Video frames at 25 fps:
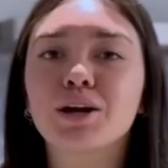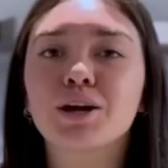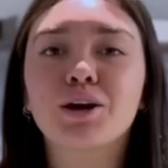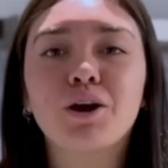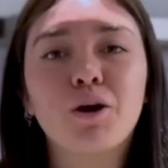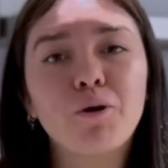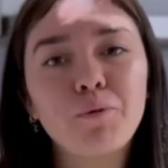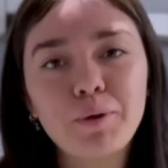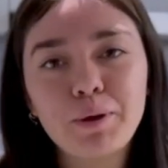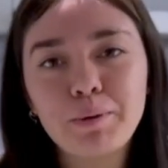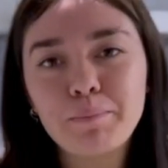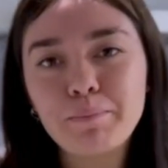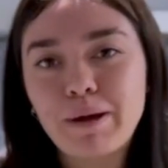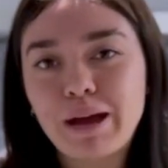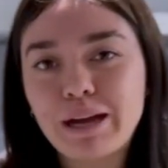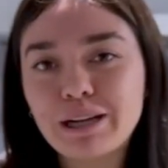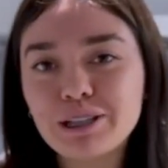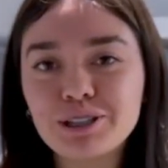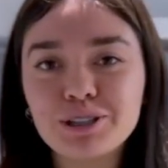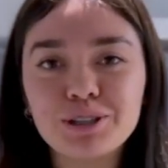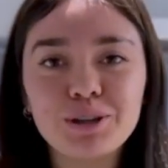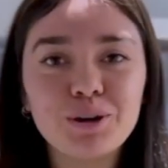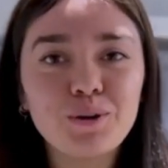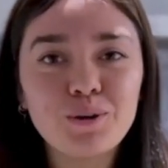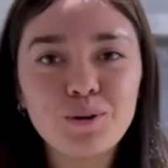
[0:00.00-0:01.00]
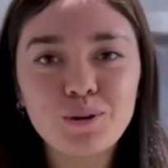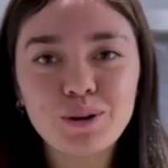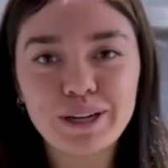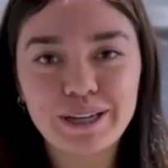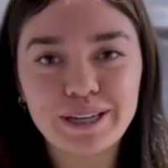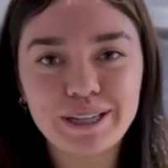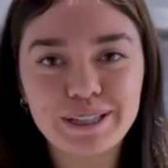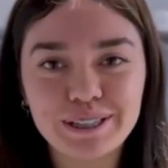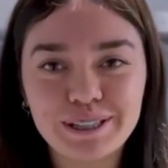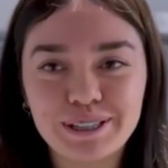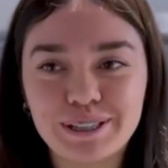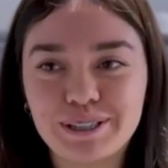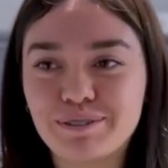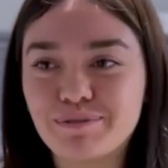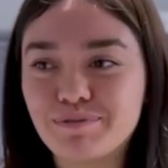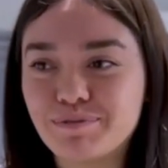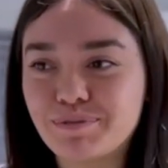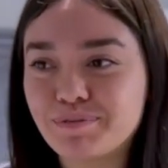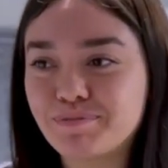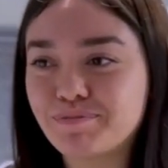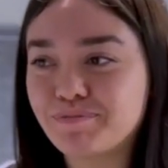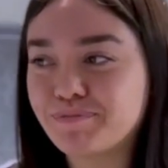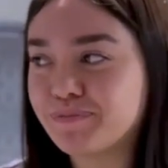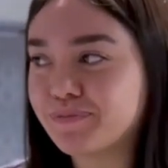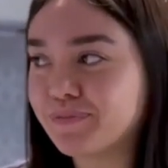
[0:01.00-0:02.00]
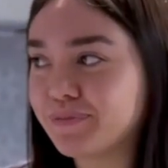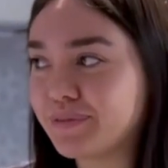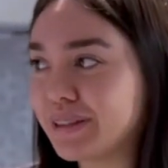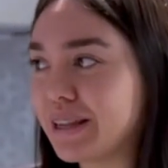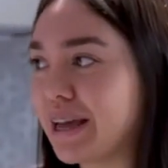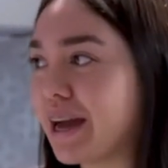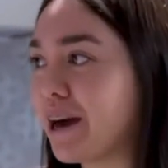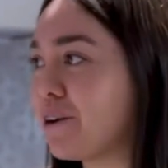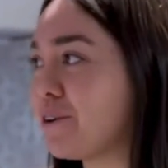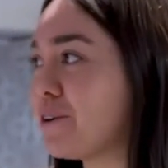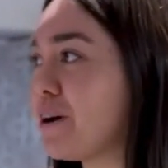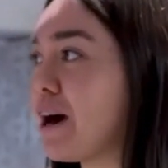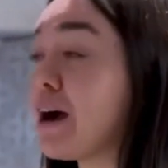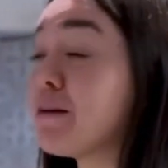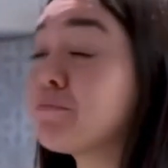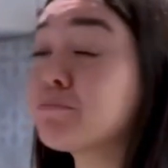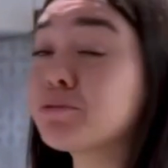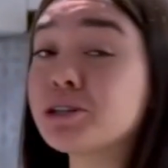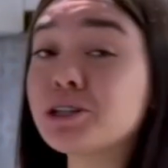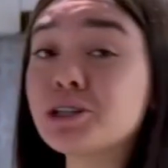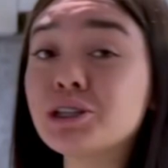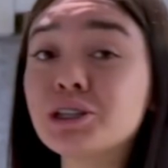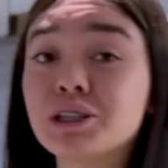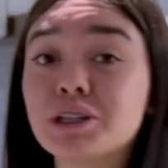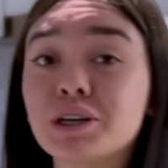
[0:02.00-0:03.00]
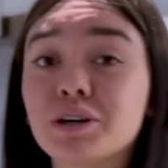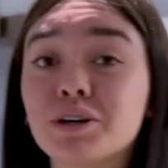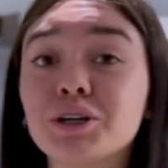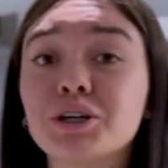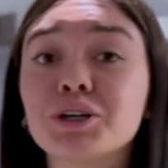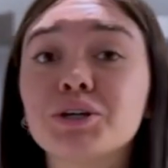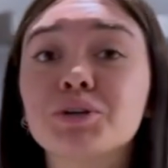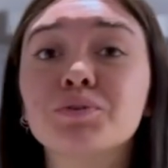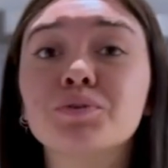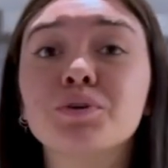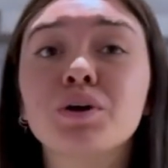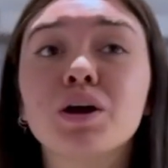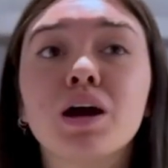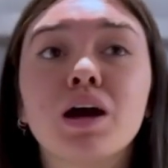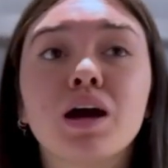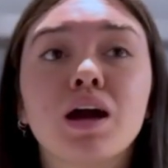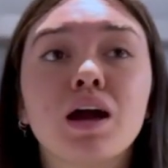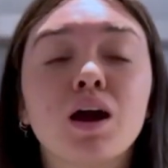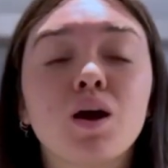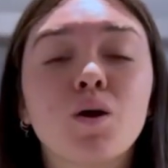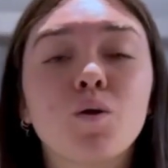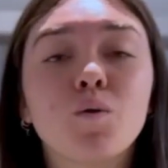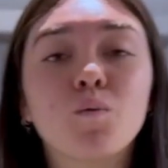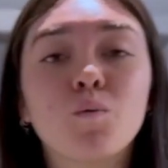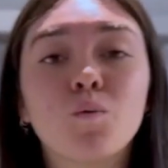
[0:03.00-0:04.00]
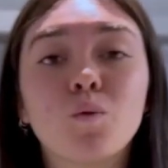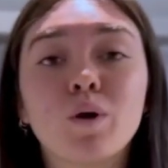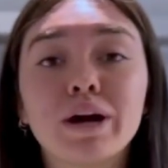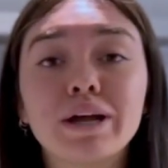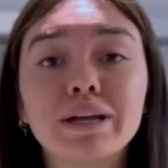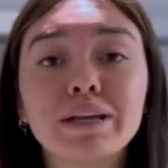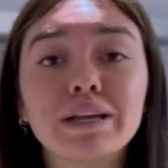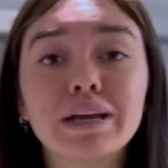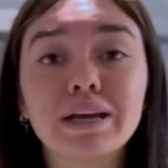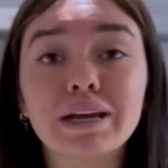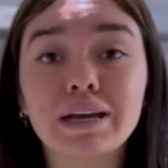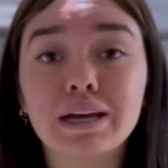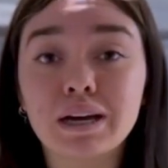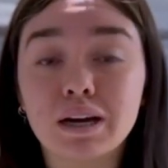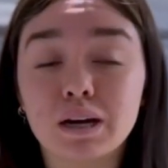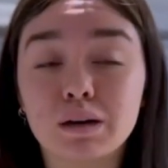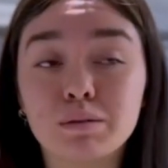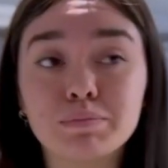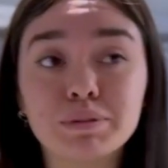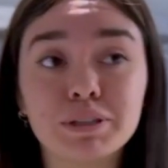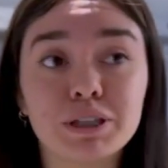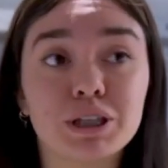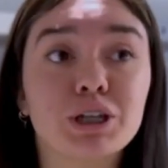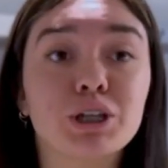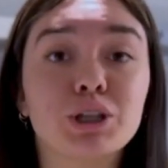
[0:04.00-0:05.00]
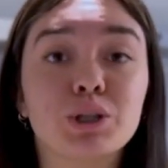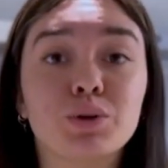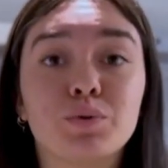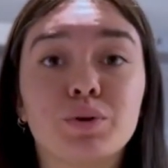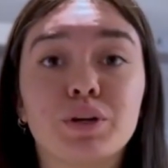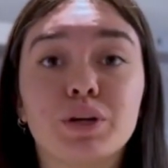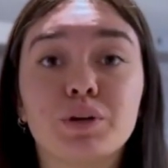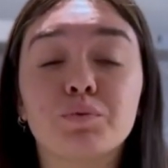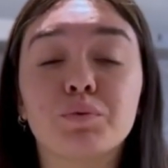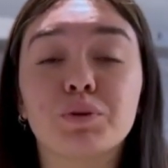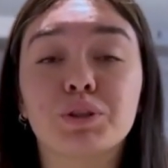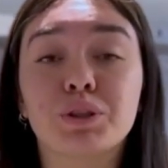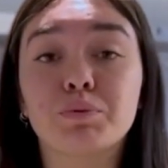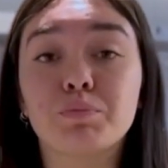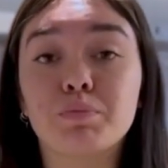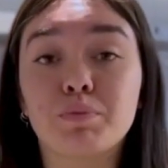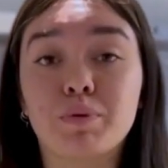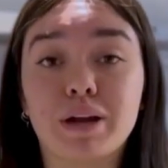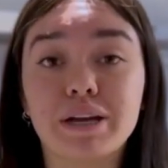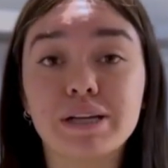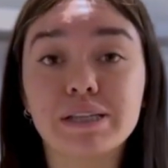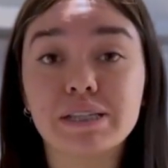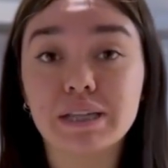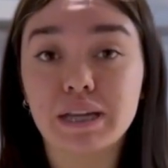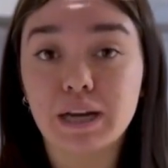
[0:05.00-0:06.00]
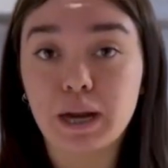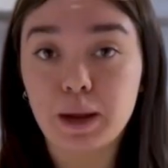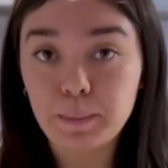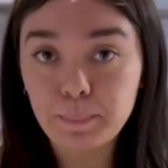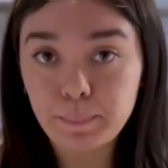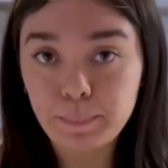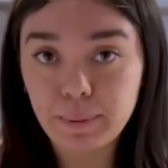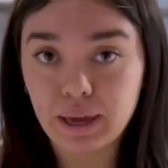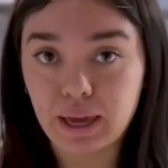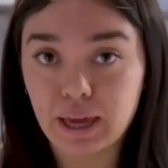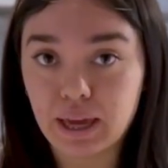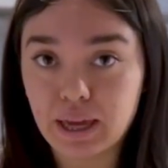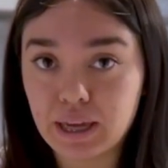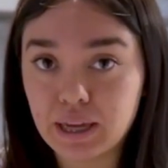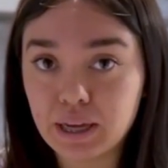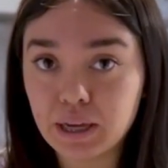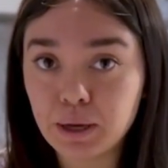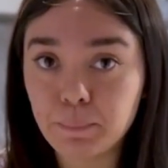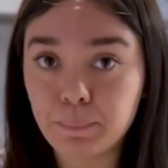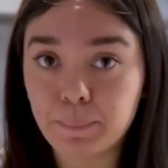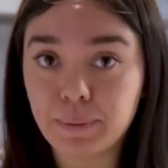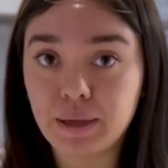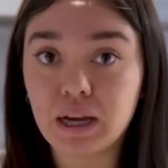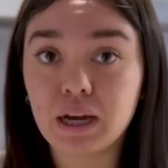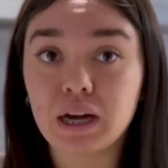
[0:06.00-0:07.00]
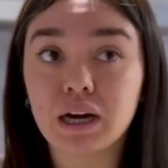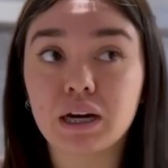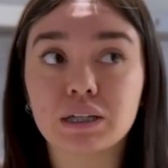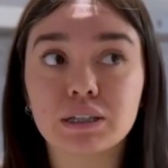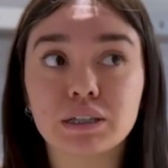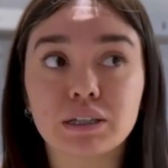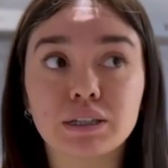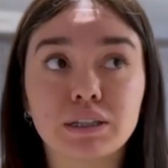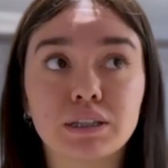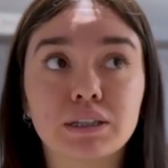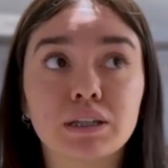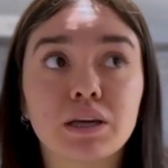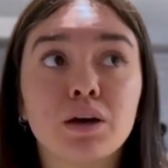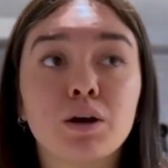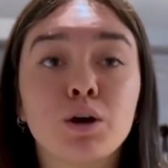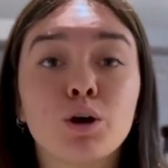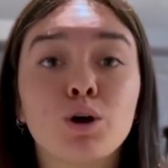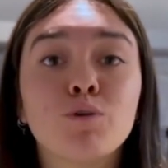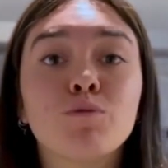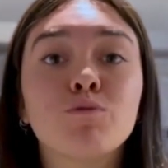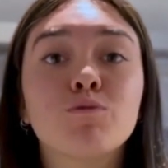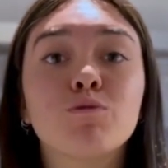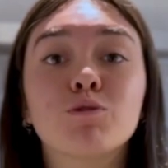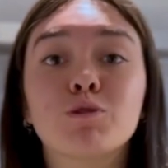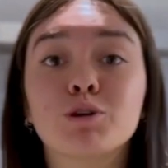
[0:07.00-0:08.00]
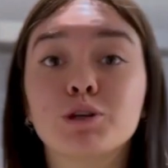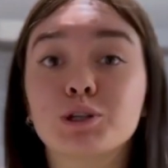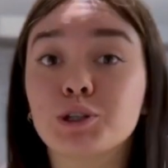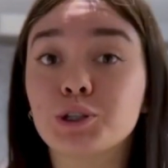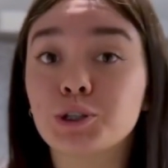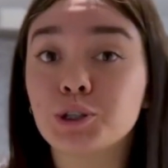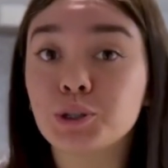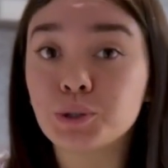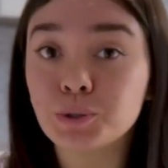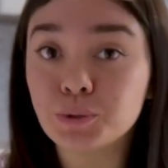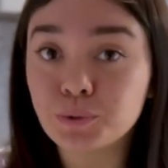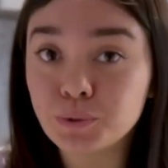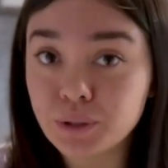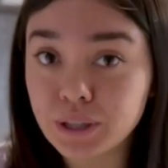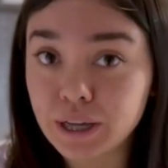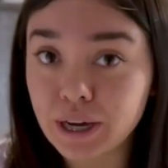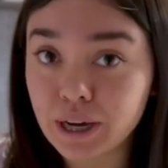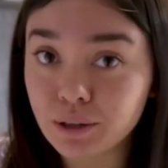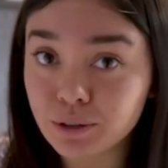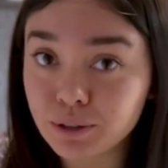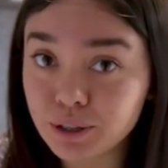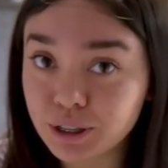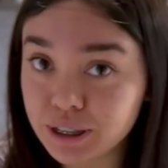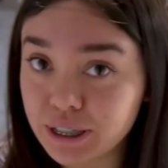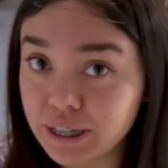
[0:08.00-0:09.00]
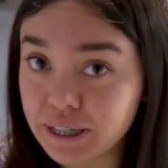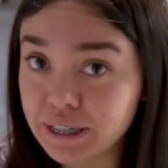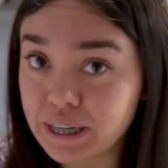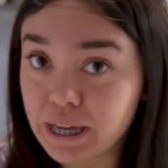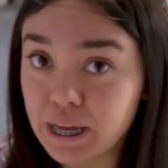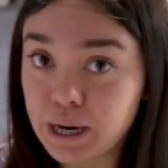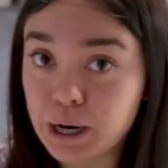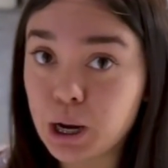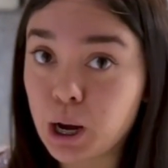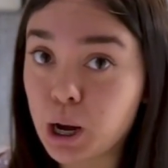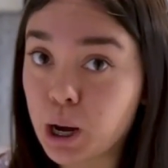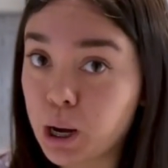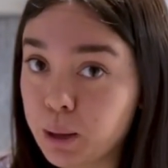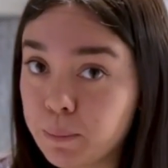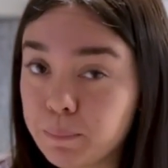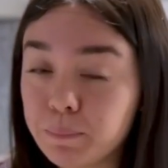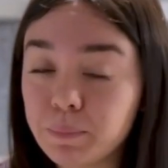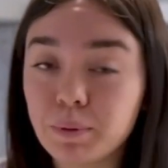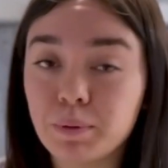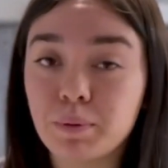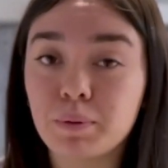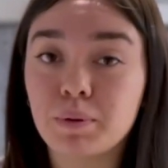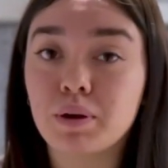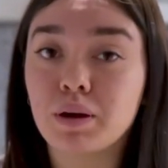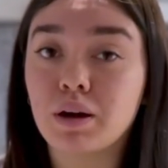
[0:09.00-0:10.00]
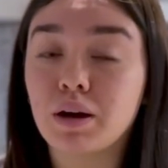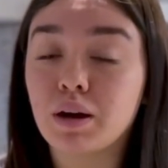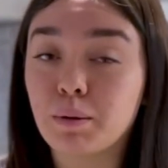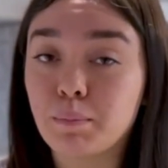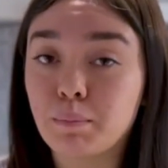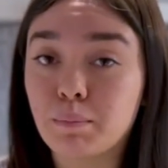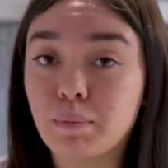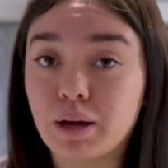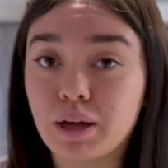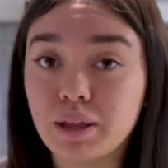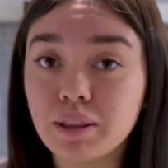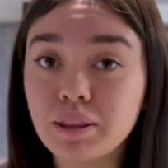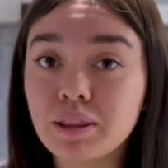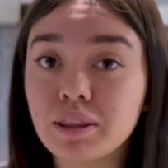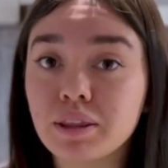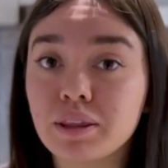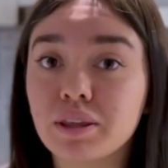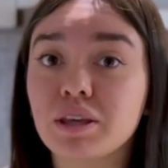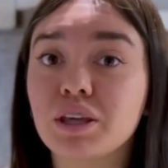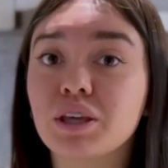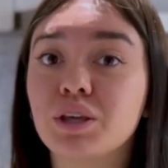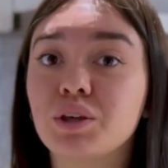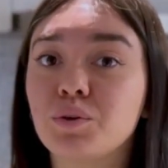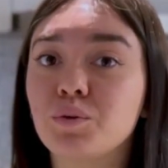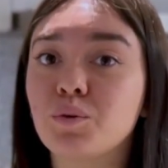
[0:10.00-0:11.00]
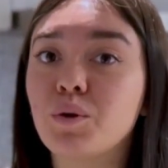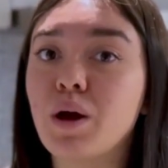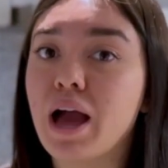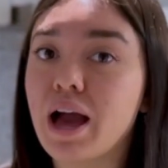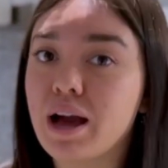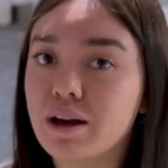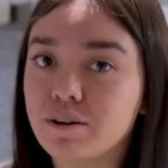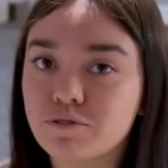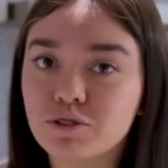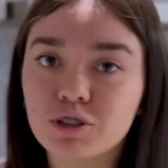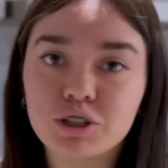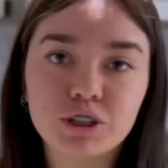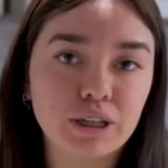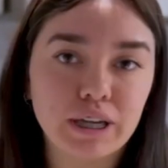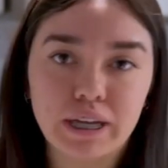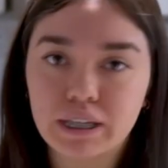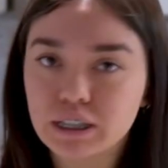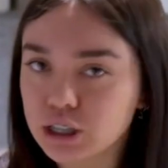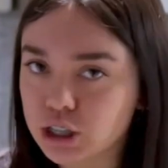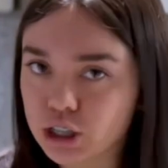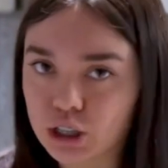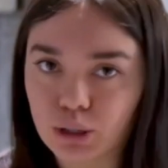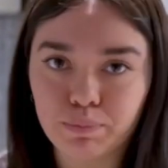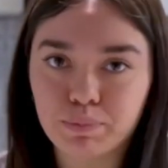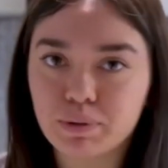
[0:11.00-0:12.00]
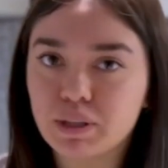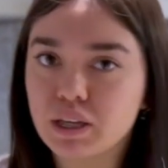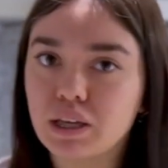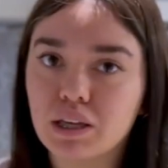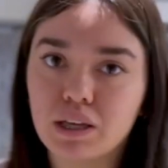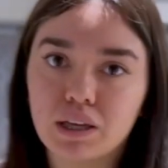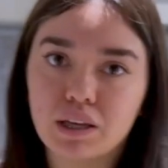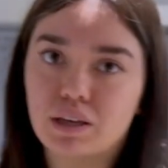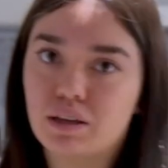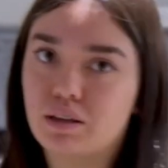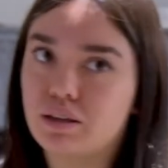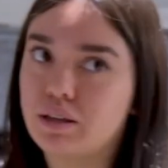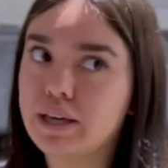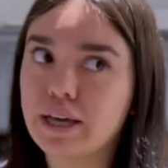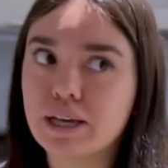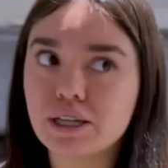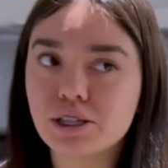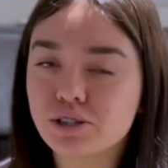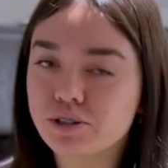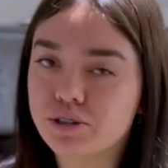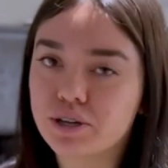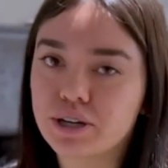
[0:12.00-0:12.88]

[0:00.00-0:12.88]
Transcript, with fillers: Going back to the whole kitchen. Now, I'm going to tell you what comes included with the price that I'm paying because for 2000 and up a month, you have to get something yes or